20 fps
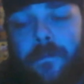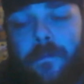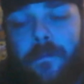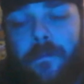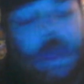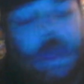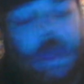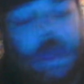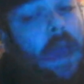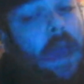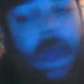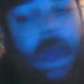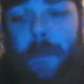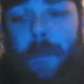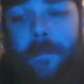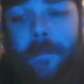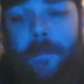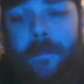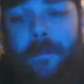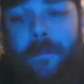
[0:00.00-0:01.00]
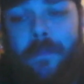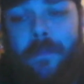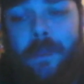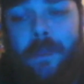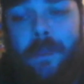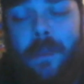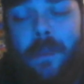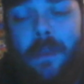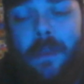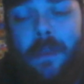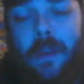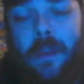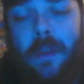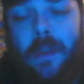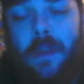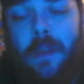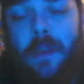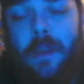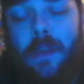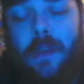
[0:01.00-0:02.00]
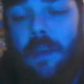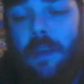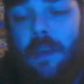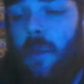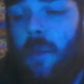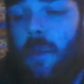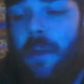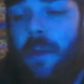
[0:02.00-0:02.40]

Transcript: hey, go be